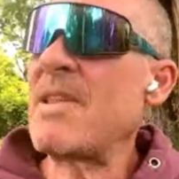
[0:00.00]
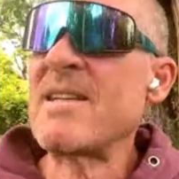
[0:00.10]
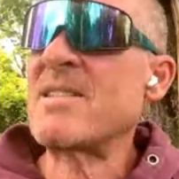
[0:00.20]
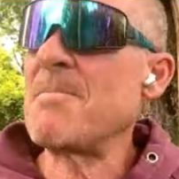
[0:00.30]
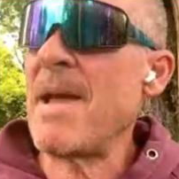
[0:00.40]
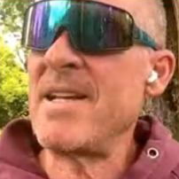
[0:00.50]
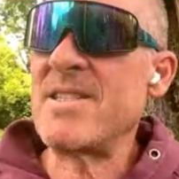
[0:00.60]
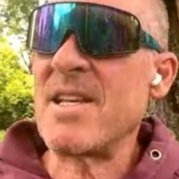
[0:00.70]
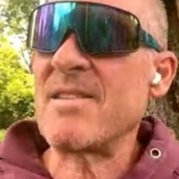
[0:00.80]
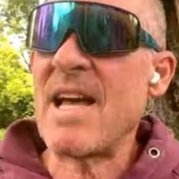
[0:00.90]
That's
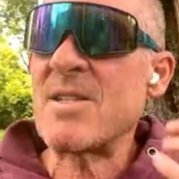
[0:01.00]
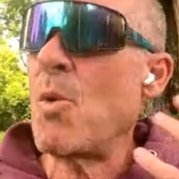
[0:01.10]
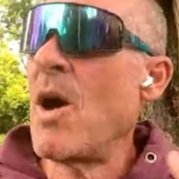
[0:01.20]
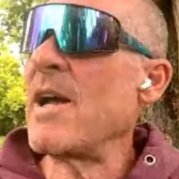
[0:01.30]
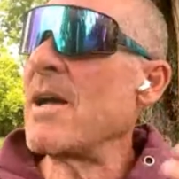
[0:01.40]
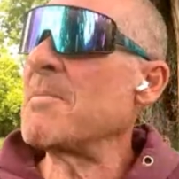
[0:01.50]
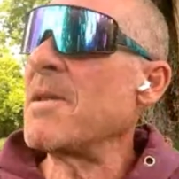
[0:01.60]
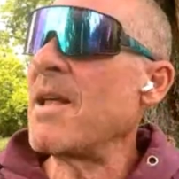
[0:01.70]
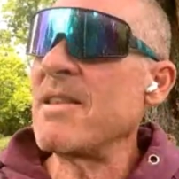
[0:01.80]
amazing. That's why I'm